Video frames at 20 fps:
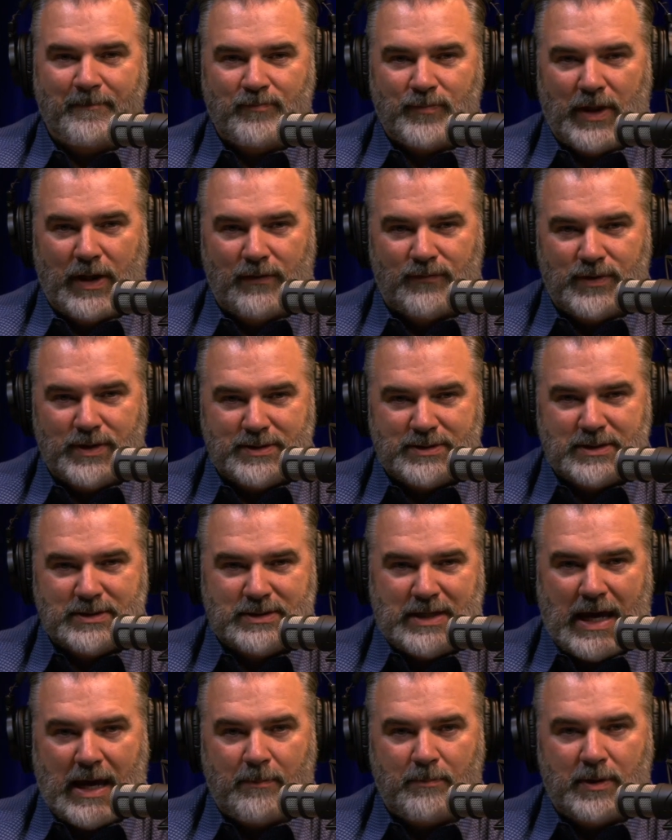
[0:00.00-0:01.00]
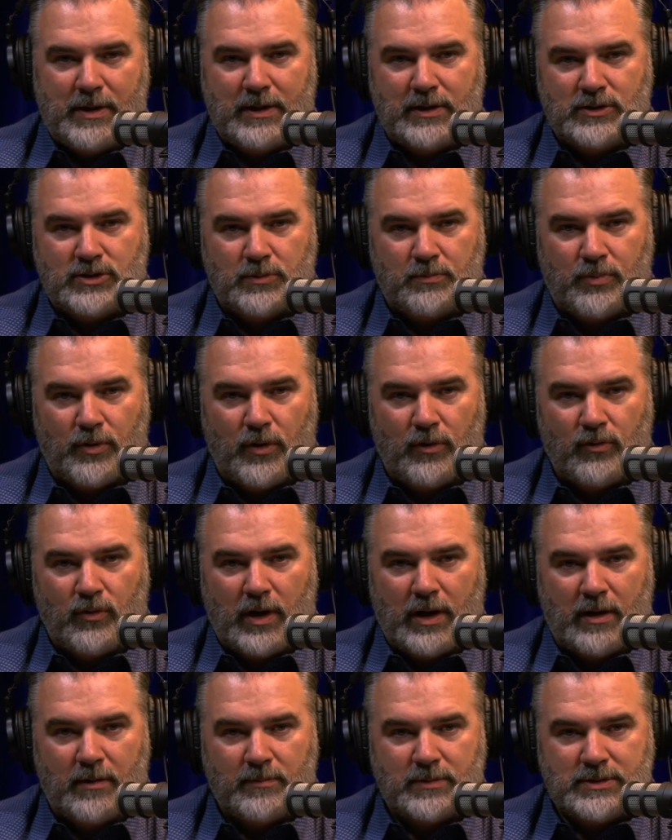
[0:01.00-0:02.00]
if this is happening to
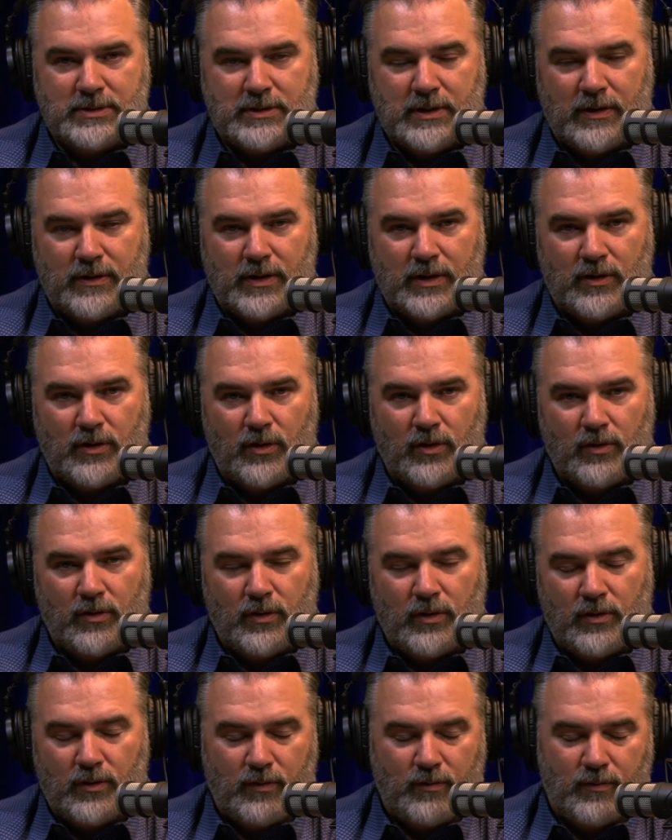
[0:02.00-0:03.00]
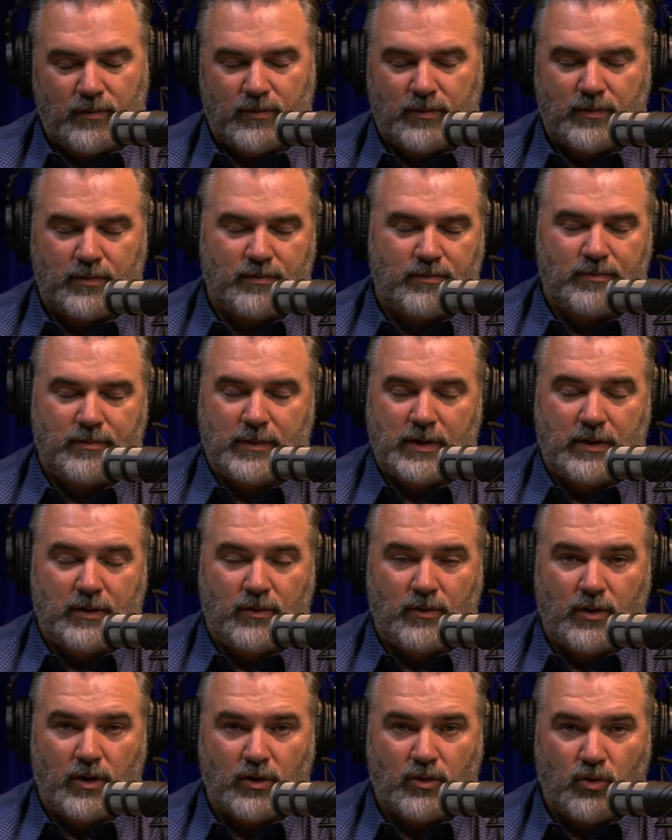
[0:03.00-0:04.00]
programs that are, you
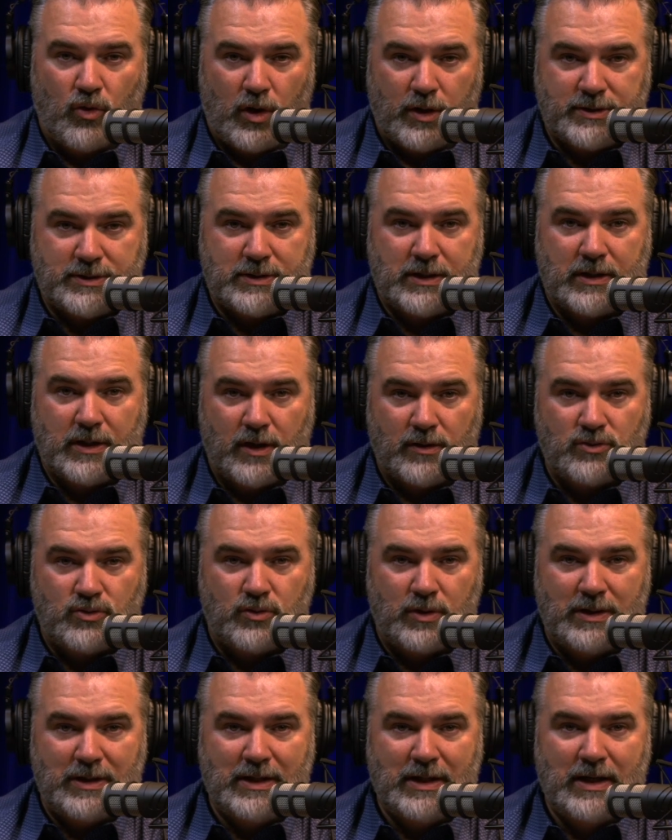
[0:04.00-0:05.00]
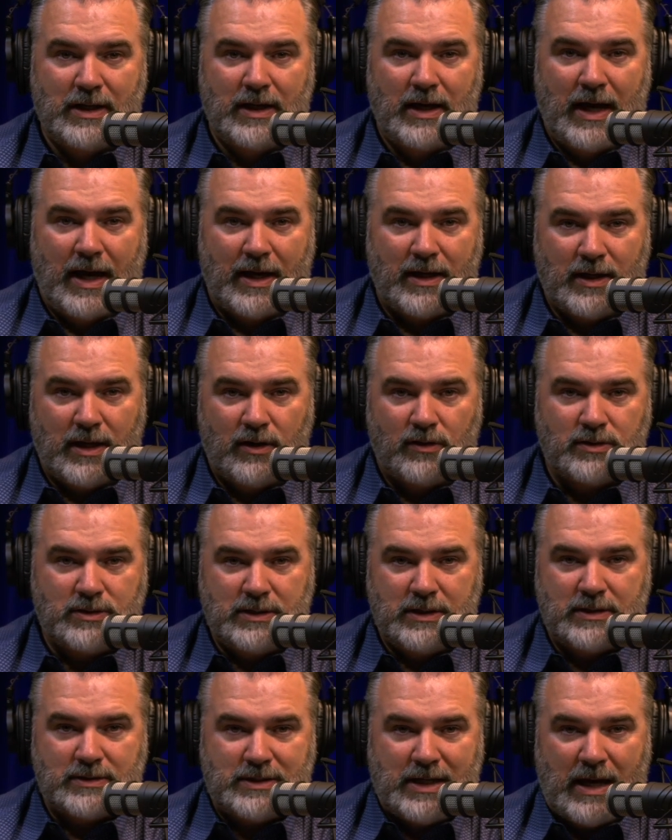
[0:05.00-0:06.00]
know, across the country, I
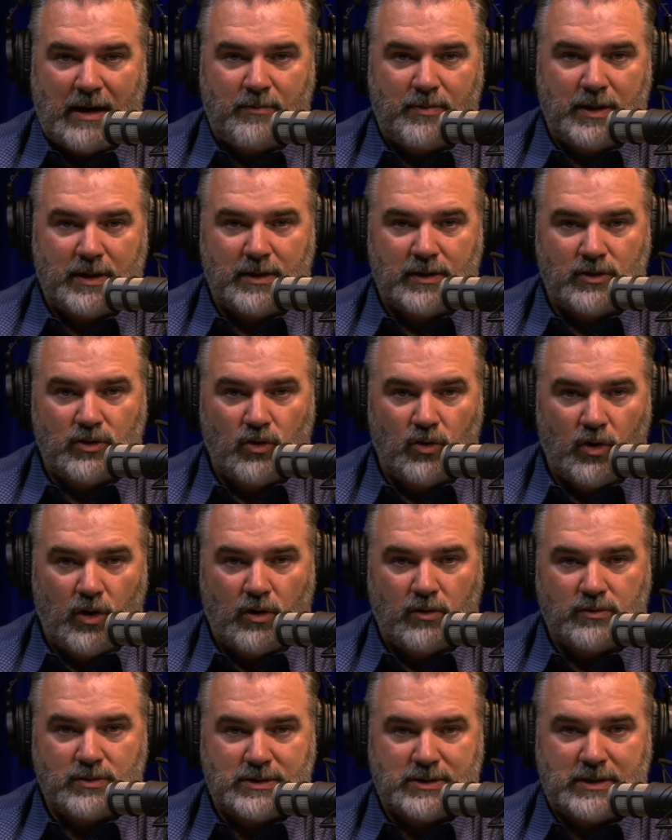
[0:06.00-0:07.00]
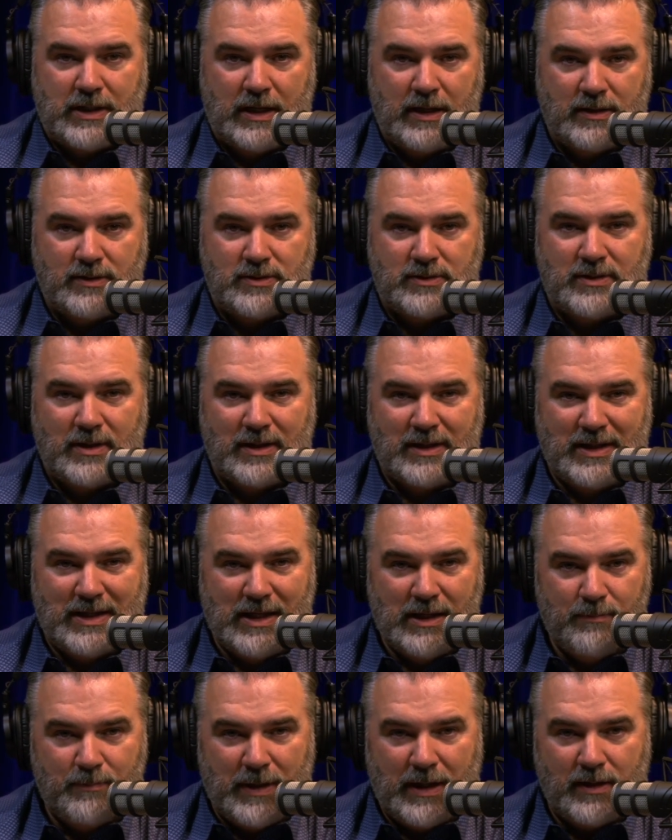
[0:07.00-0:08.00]
guarantee it's happening in your own states.
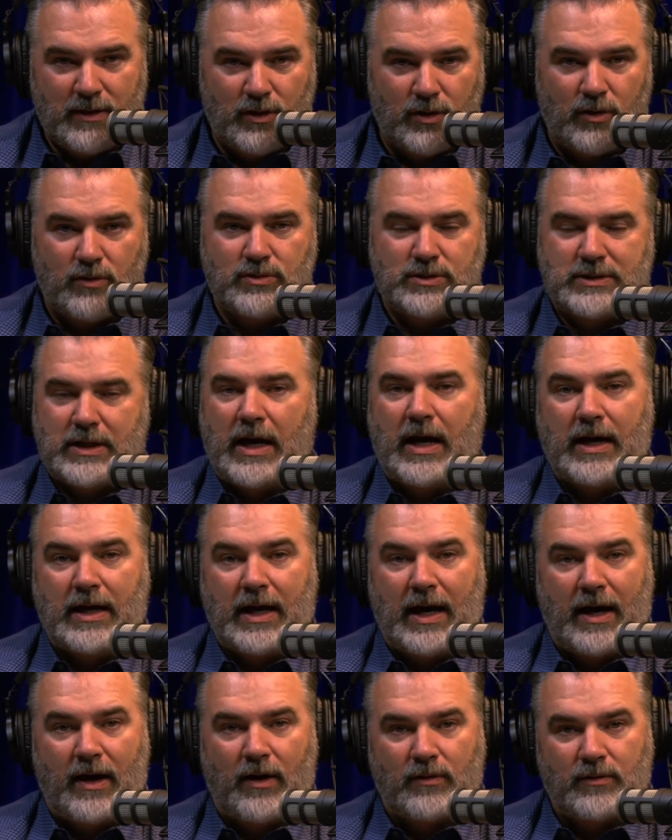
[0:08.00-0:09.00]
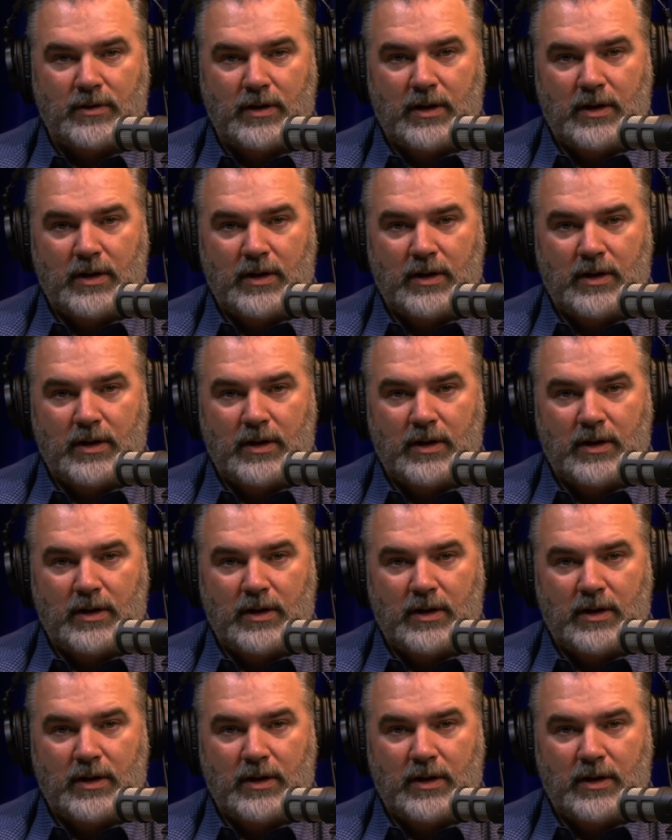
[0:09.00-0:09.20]
Keep a close eye out